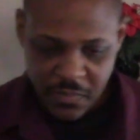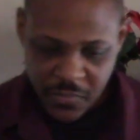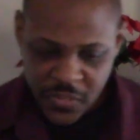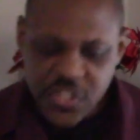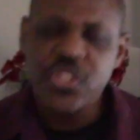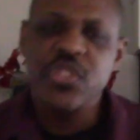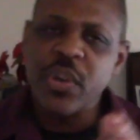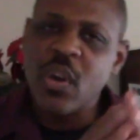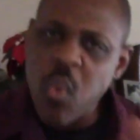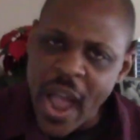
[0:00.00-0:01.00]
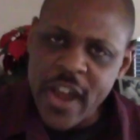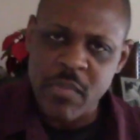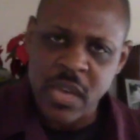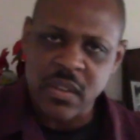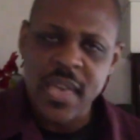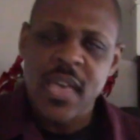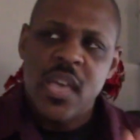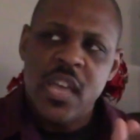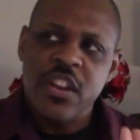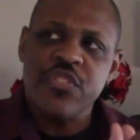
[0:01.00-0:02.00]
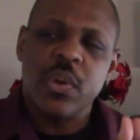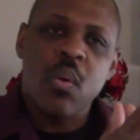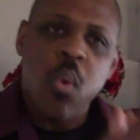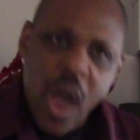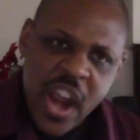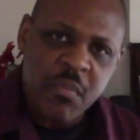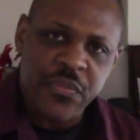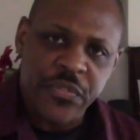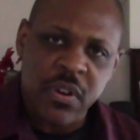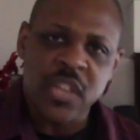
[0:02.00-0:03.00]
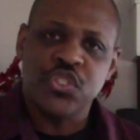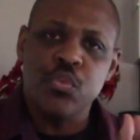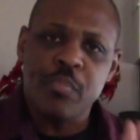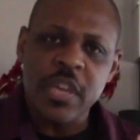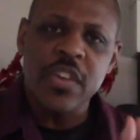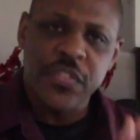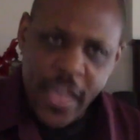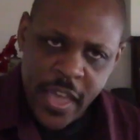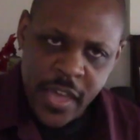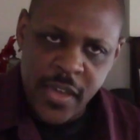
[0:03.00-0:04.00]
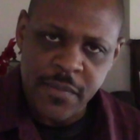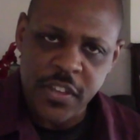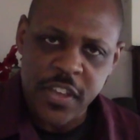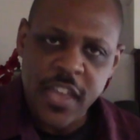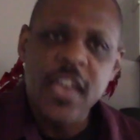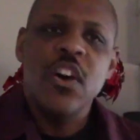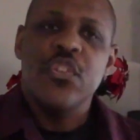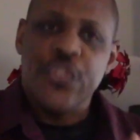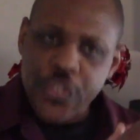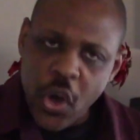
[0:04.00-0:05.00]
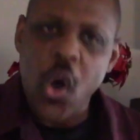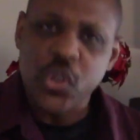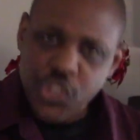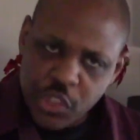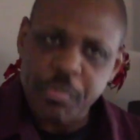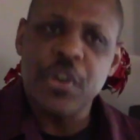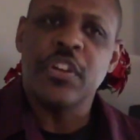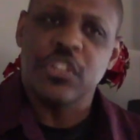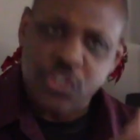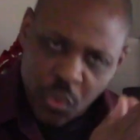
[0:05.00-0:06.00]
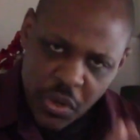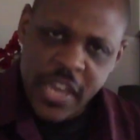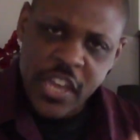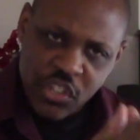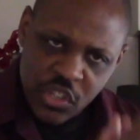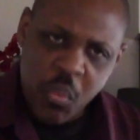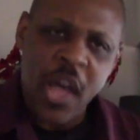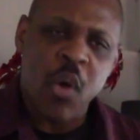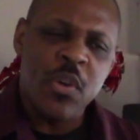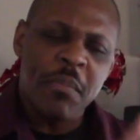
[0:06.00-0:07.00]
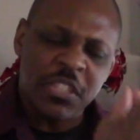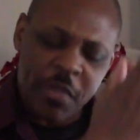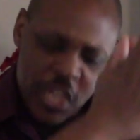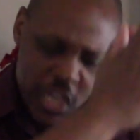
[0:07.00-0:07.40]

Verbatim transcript: This is a requirement. It is a requirement for us to be saved for the Holy Spirit to indwell, we must be